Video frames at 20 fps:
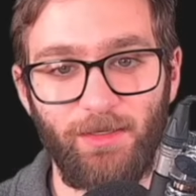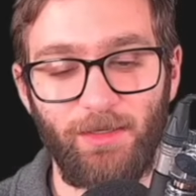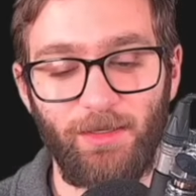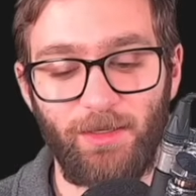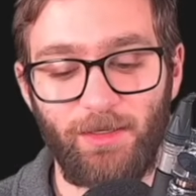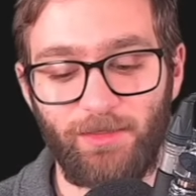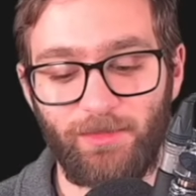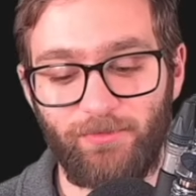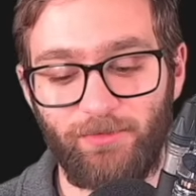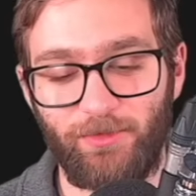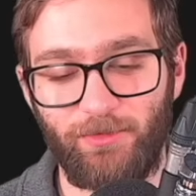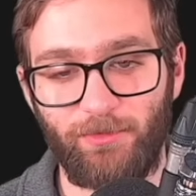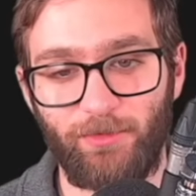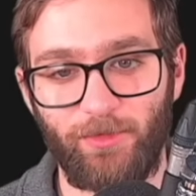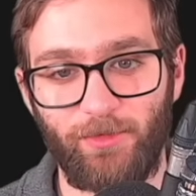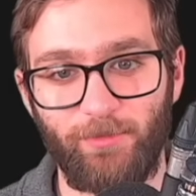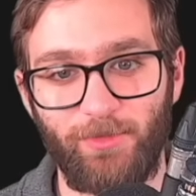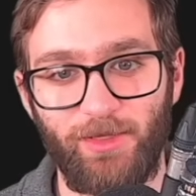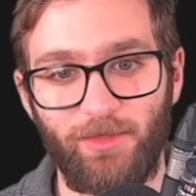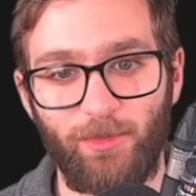And if you took
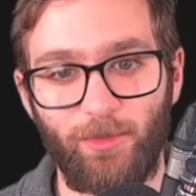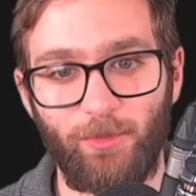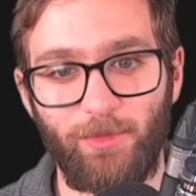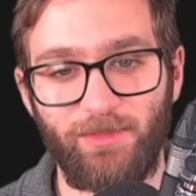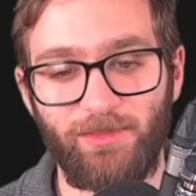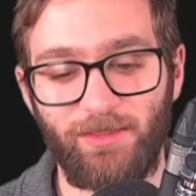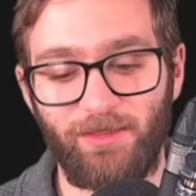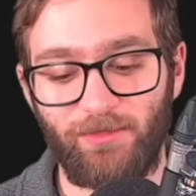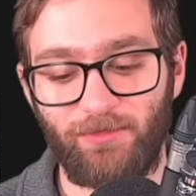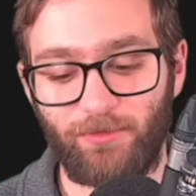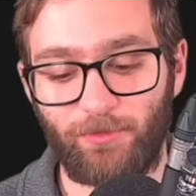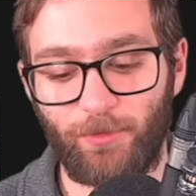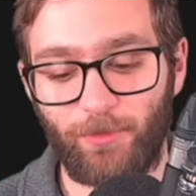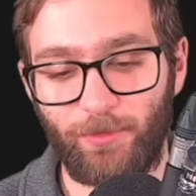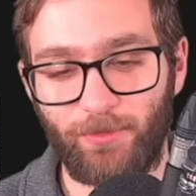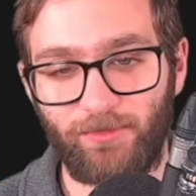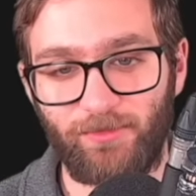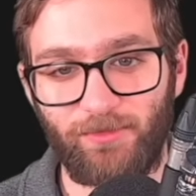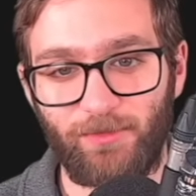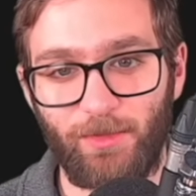my Kubernetes
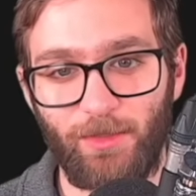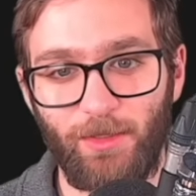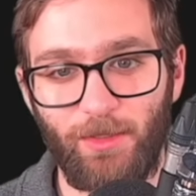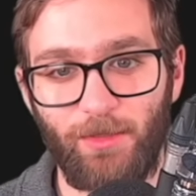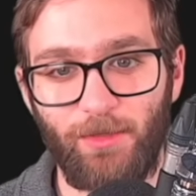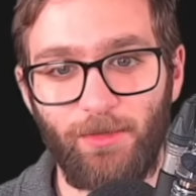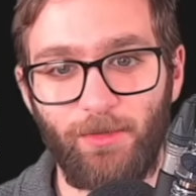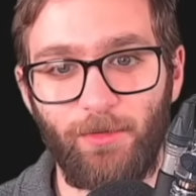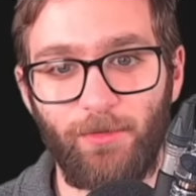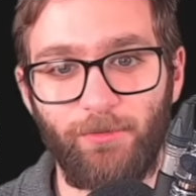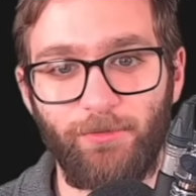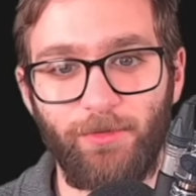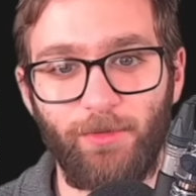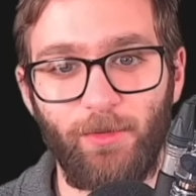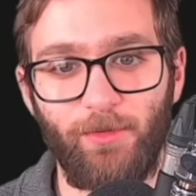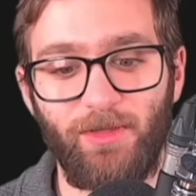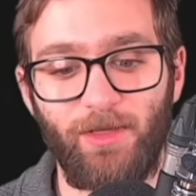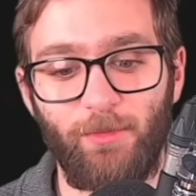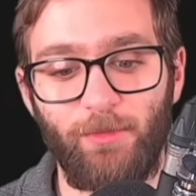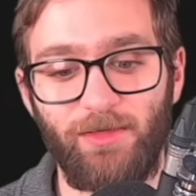course, you'll know
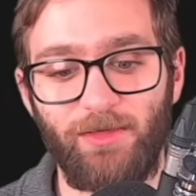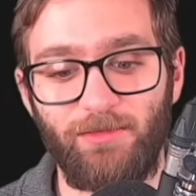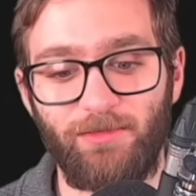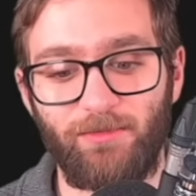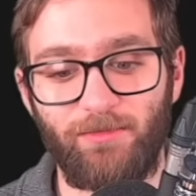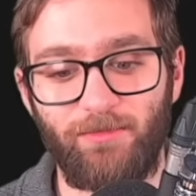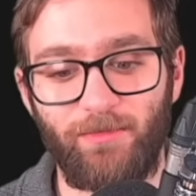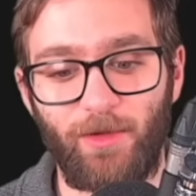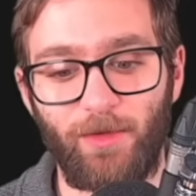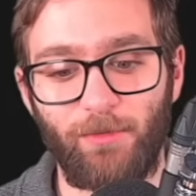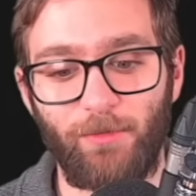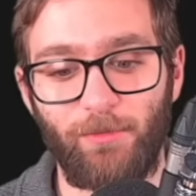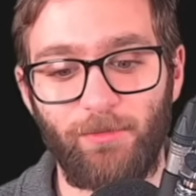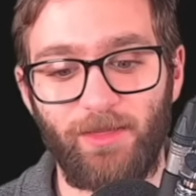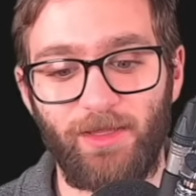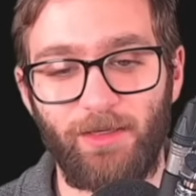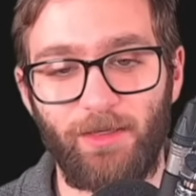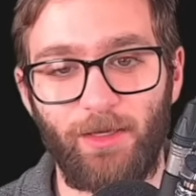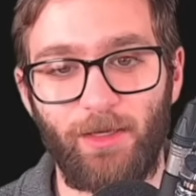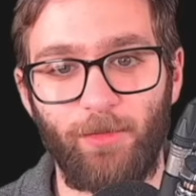that we need to follow
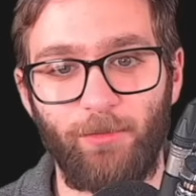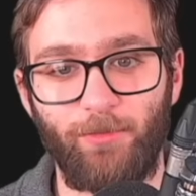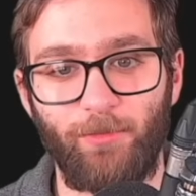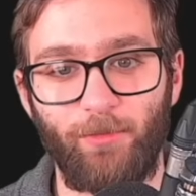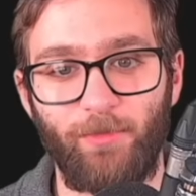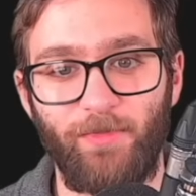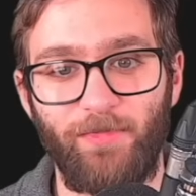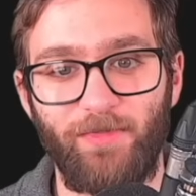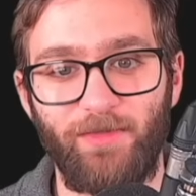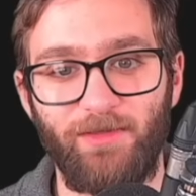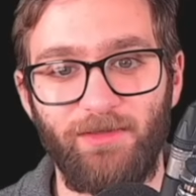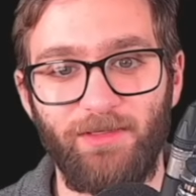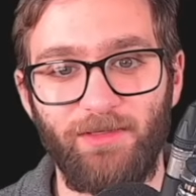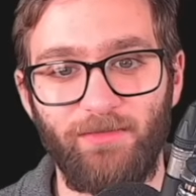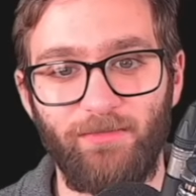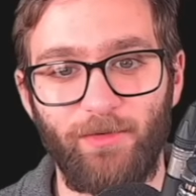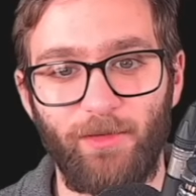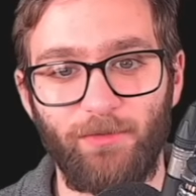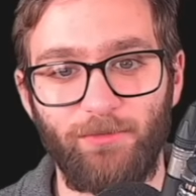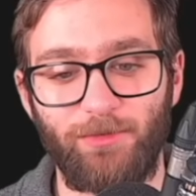that up with the
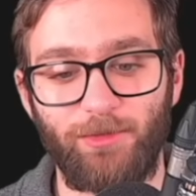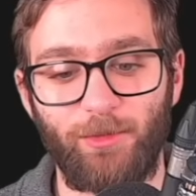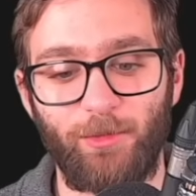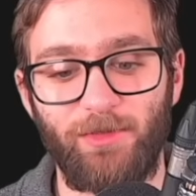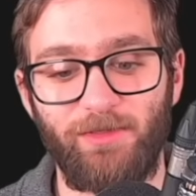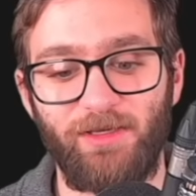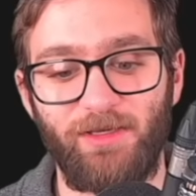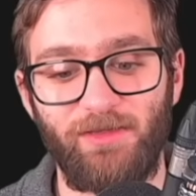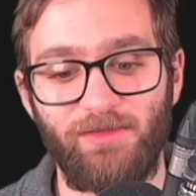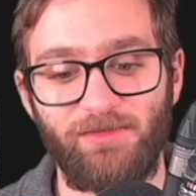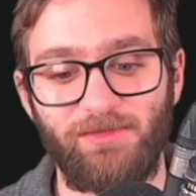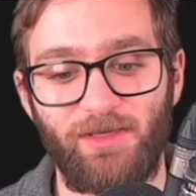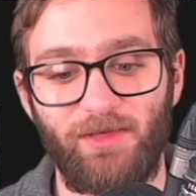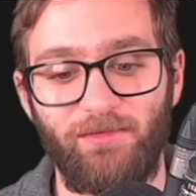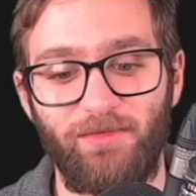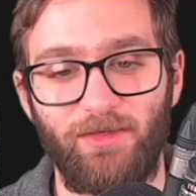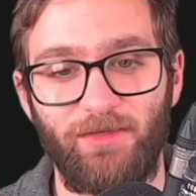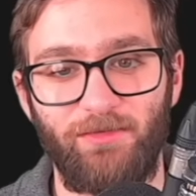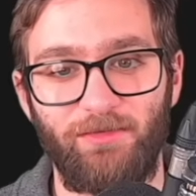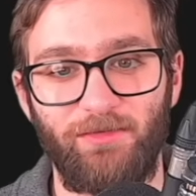default Kubernetes
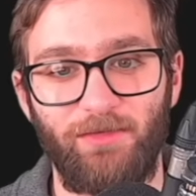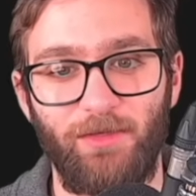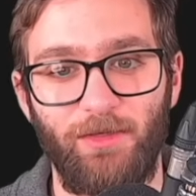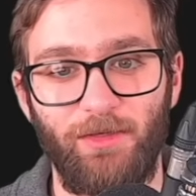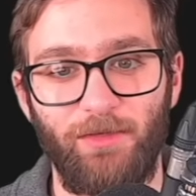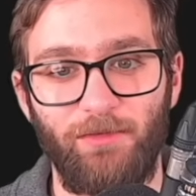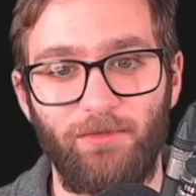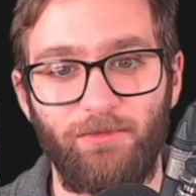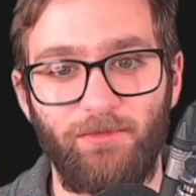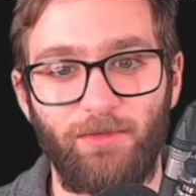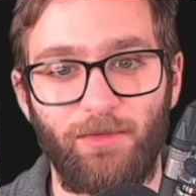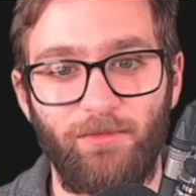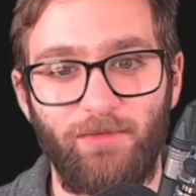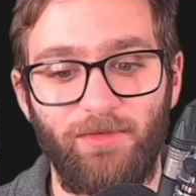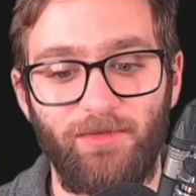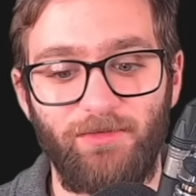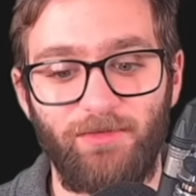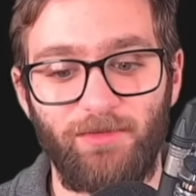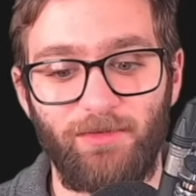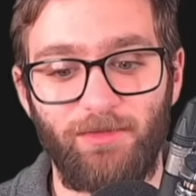suffix
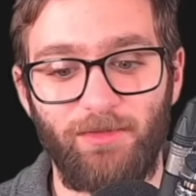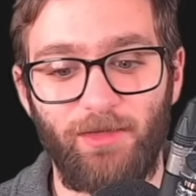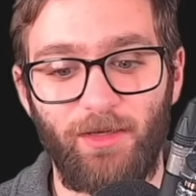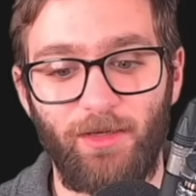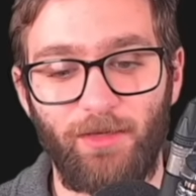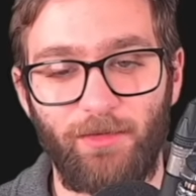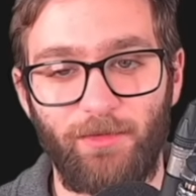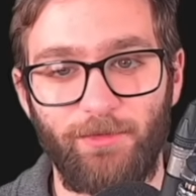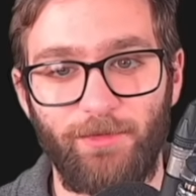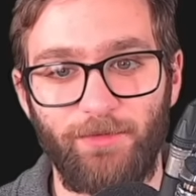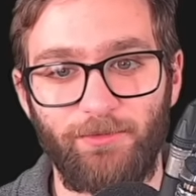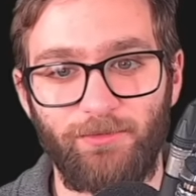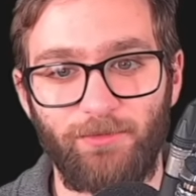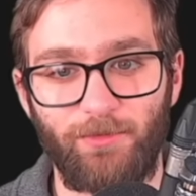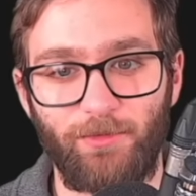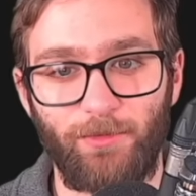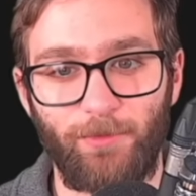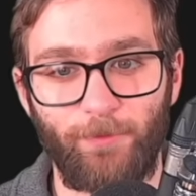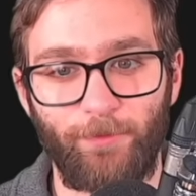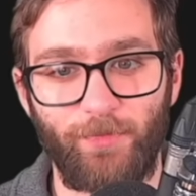
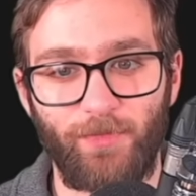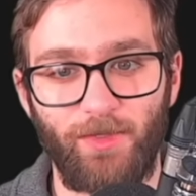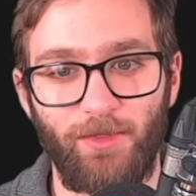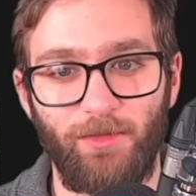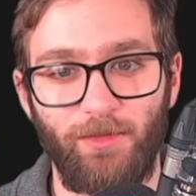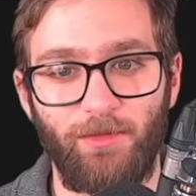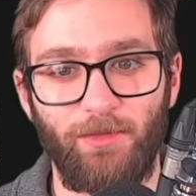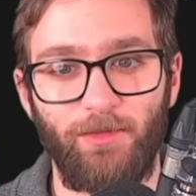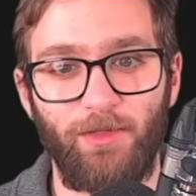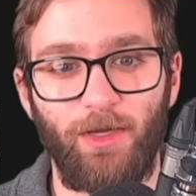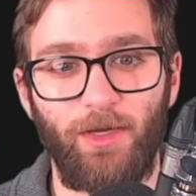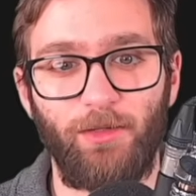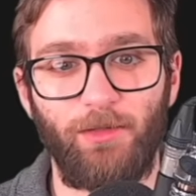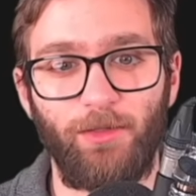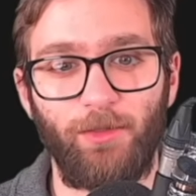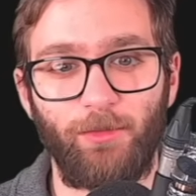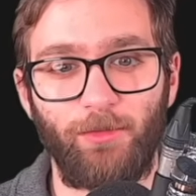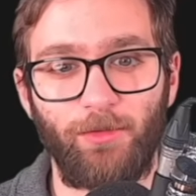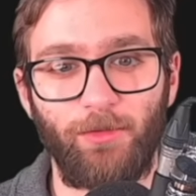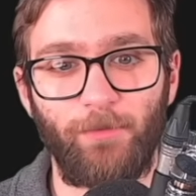
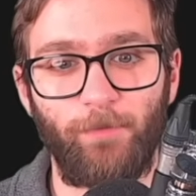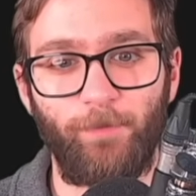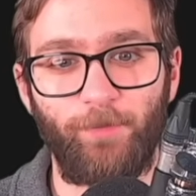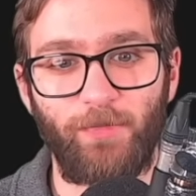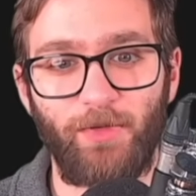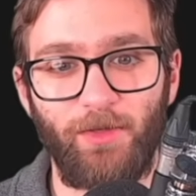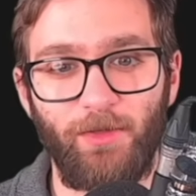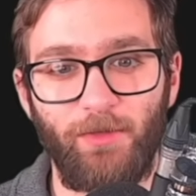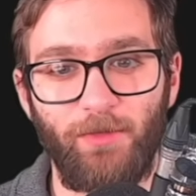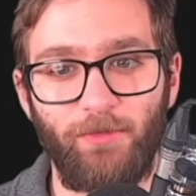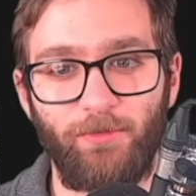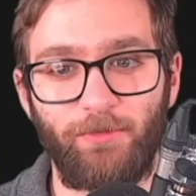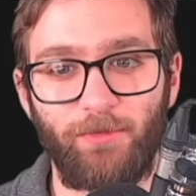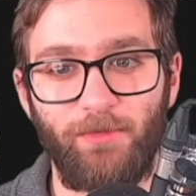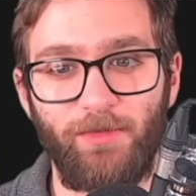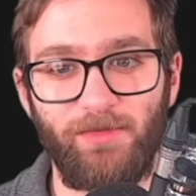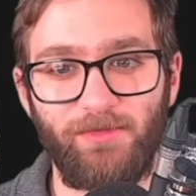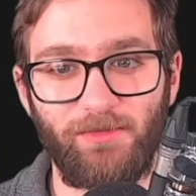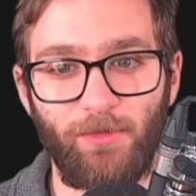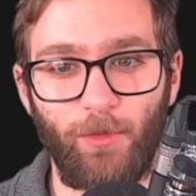service.cluster.local. So
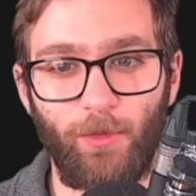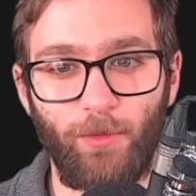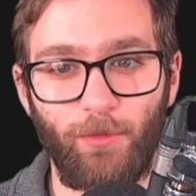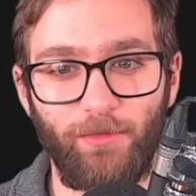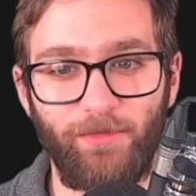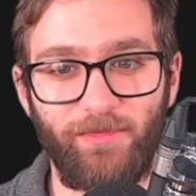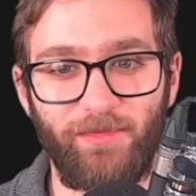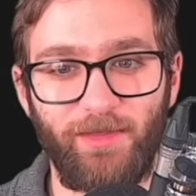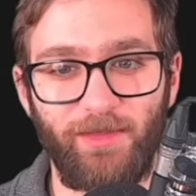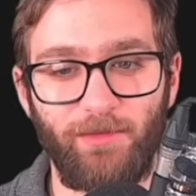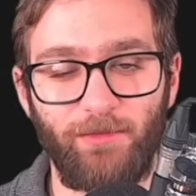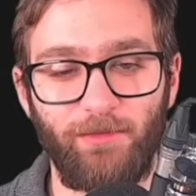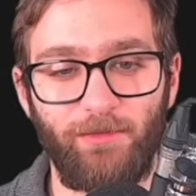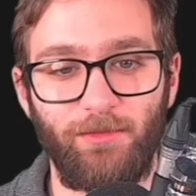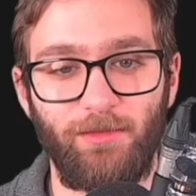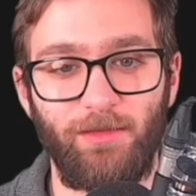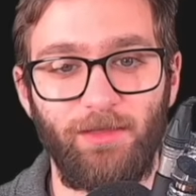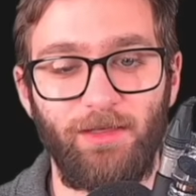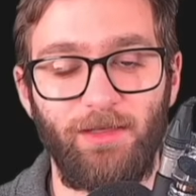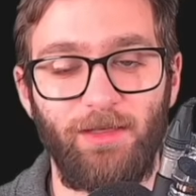this whole thing
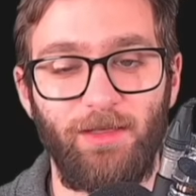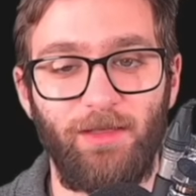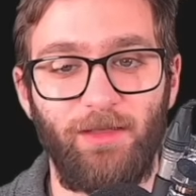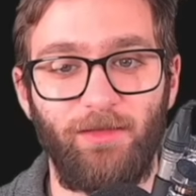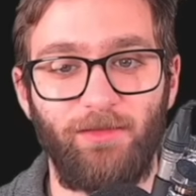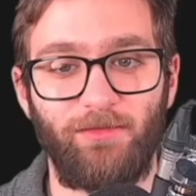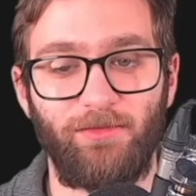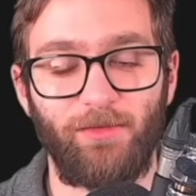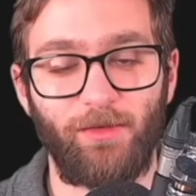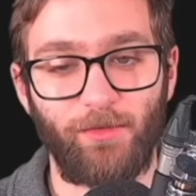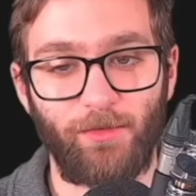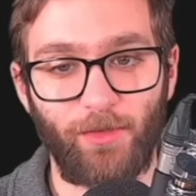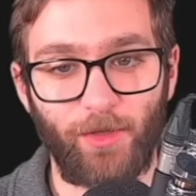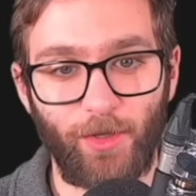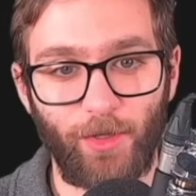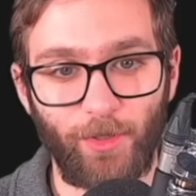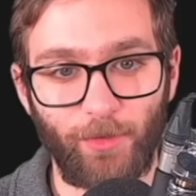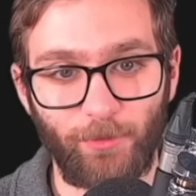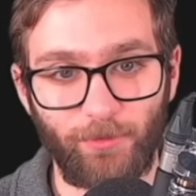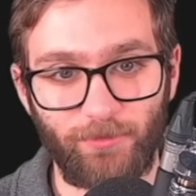is the
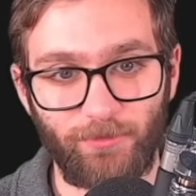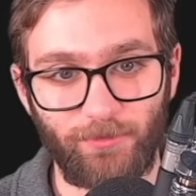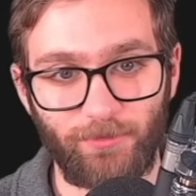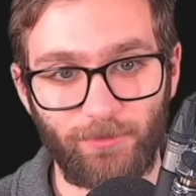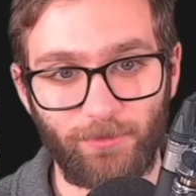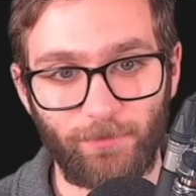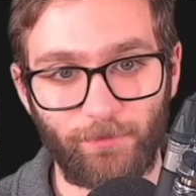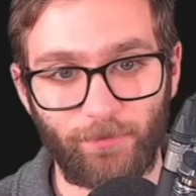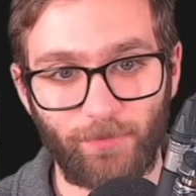host.